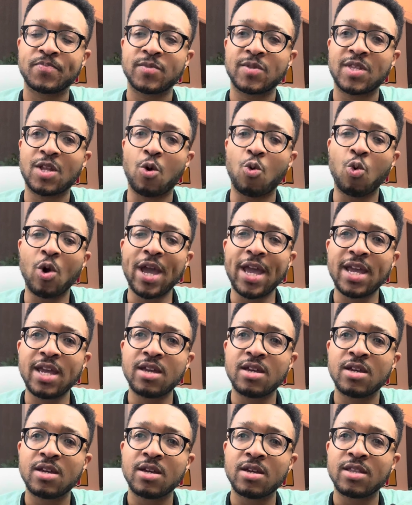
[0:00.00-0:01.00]
The
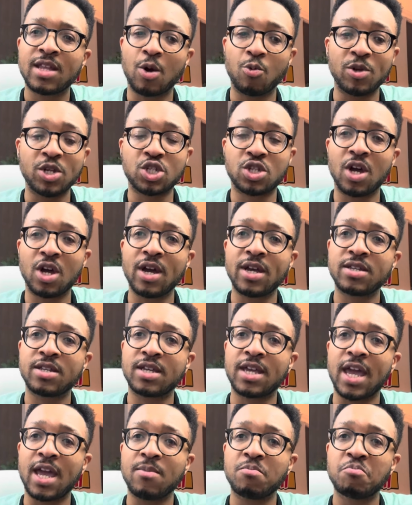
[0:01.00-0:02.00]
way that we started the
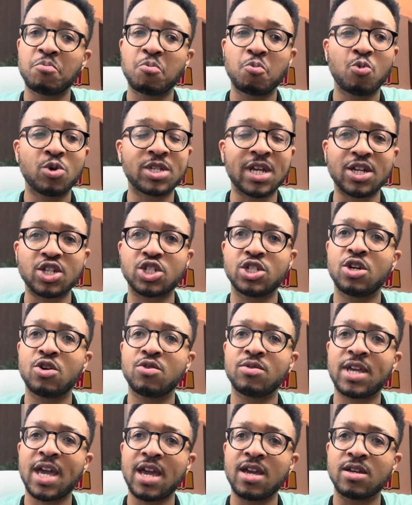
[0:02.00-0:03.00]
game was actually
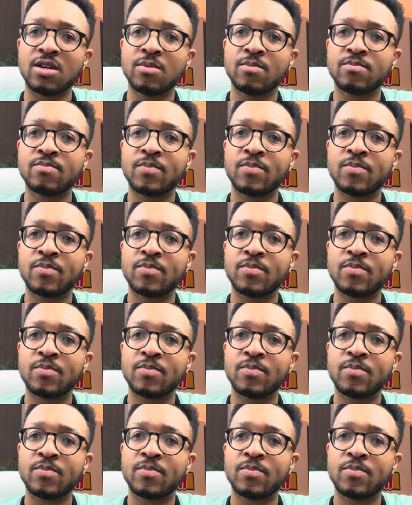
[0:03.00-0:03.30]
okay.